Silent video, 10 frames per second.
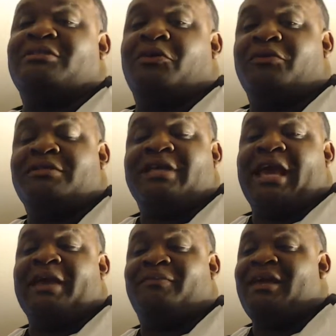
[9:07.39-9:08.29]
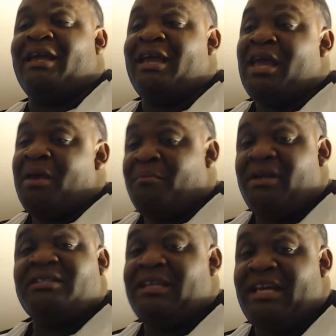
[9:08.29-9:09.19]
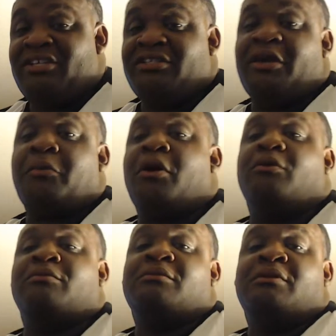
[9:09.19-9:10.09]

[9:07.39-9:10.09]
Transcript: stuck on the same thing, but it's the each of their own.